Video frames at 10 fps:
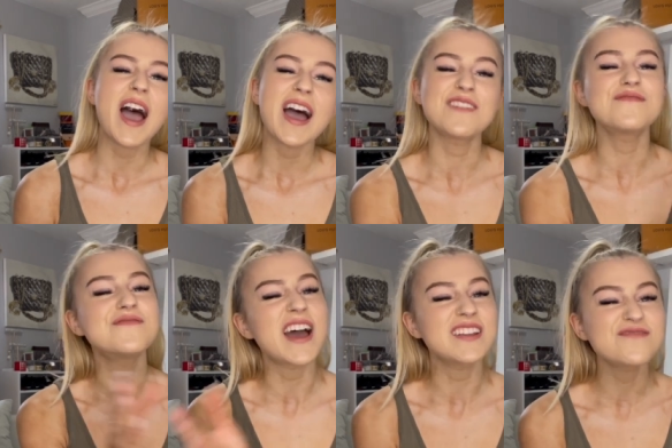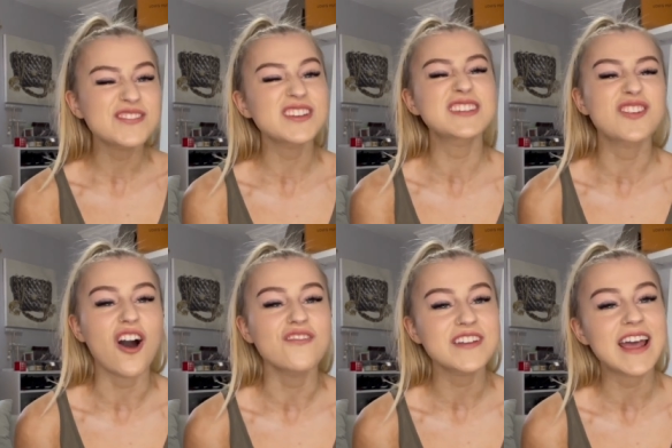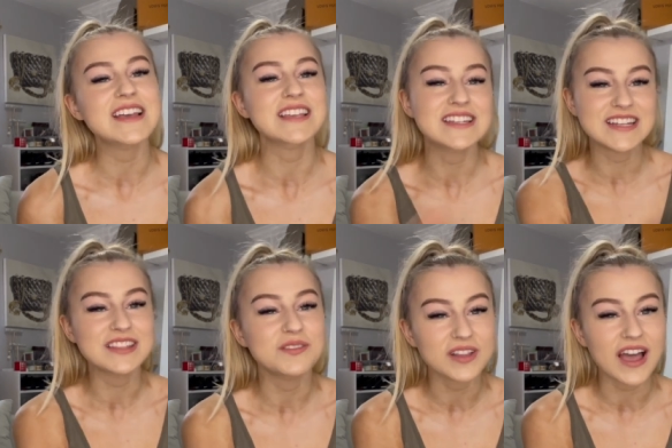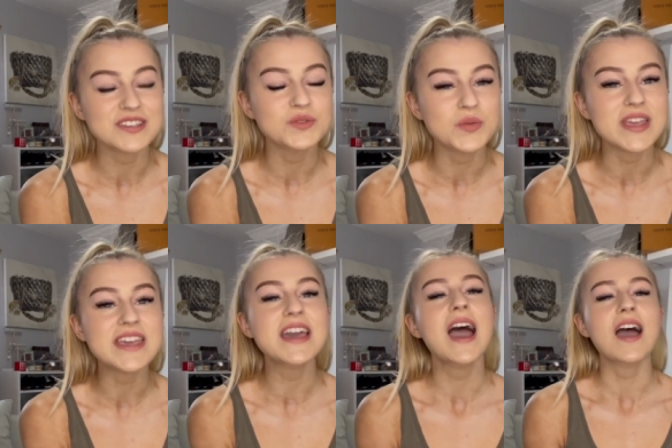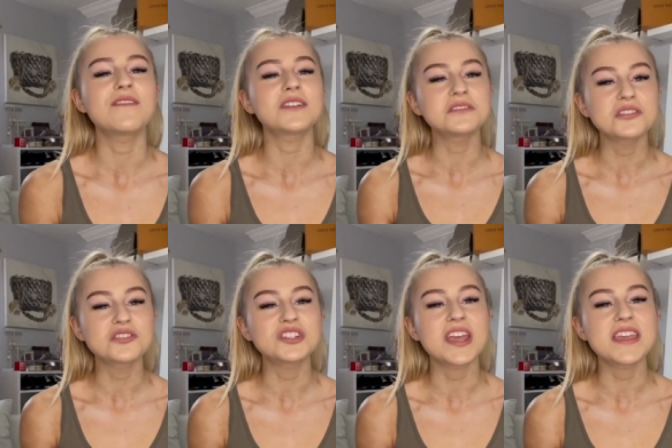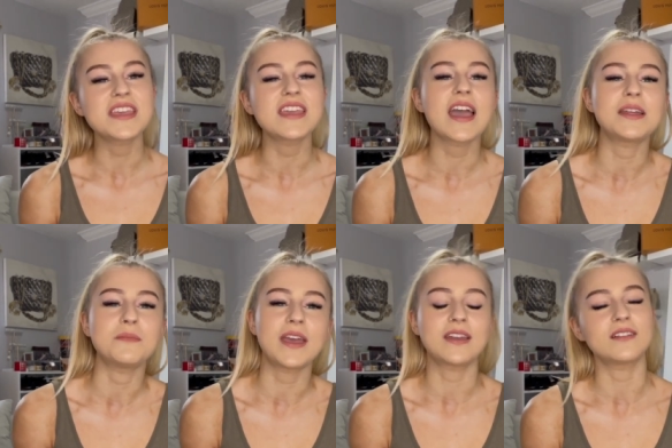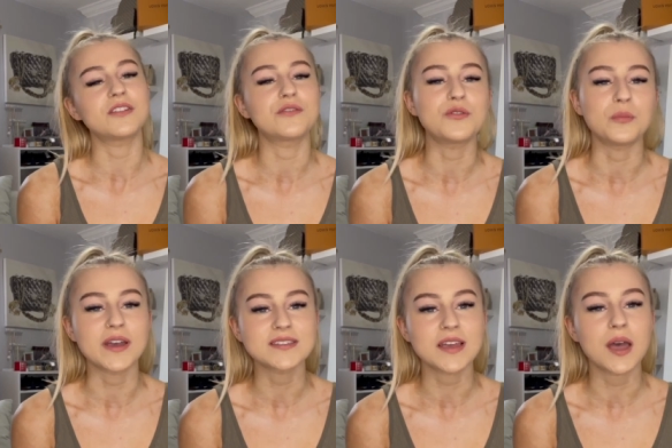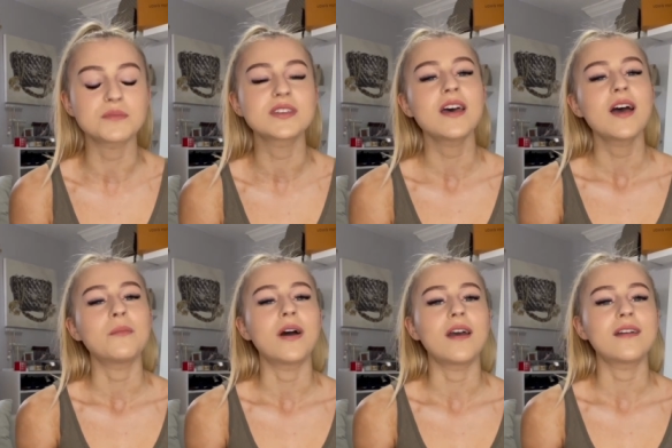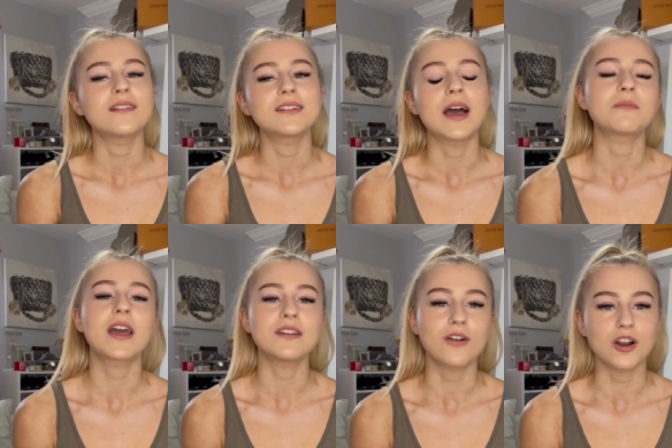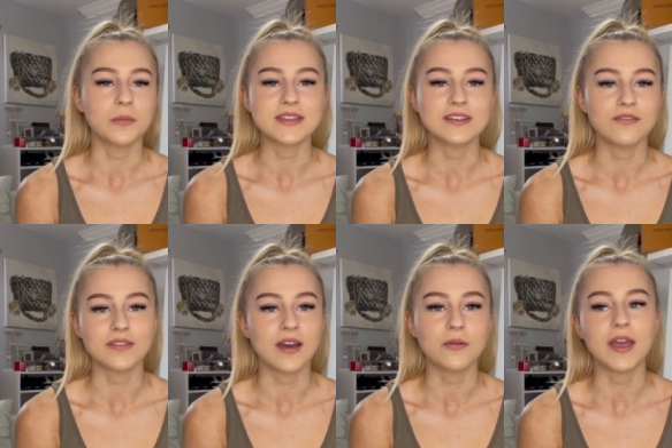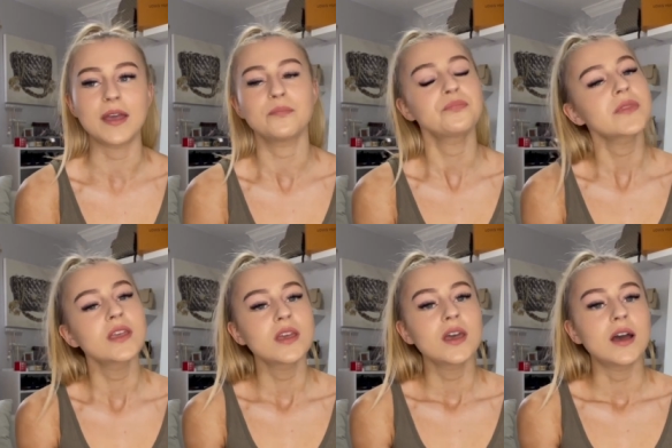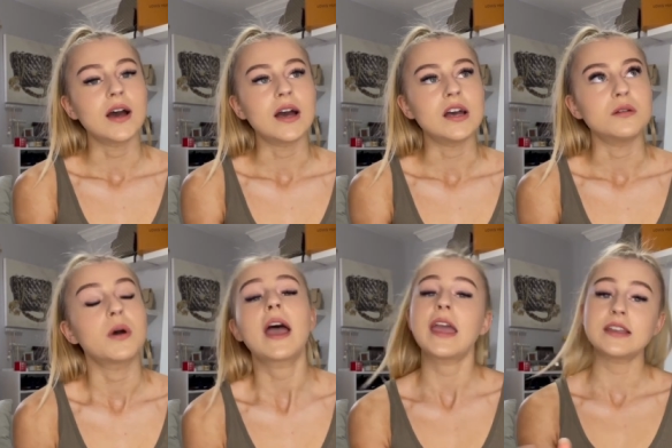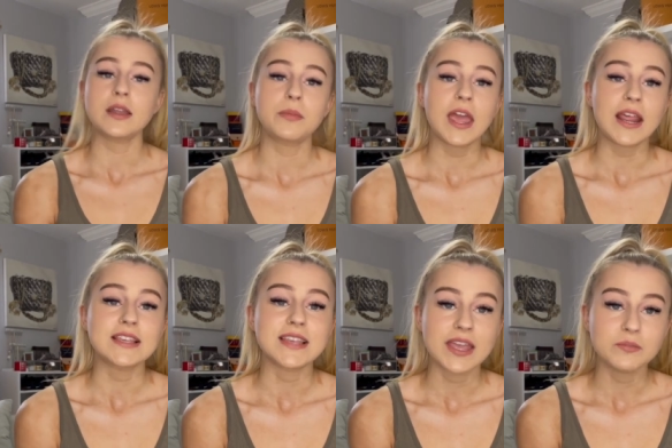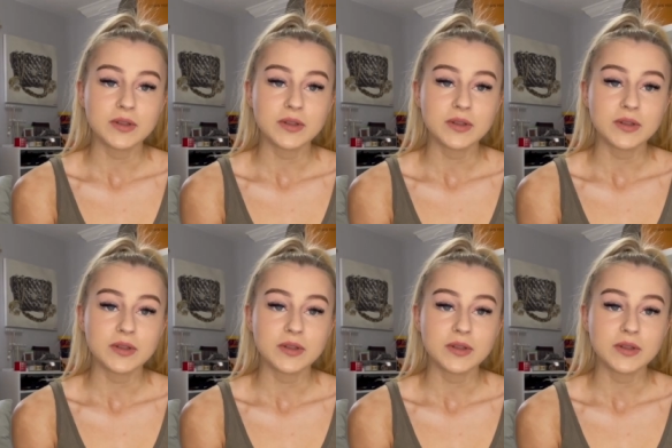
I didn't feel as confident as I did the last week. I felt a little shaky. I made a few mess ups, but I'm kind of hard on myself in that way. But I ended up getting second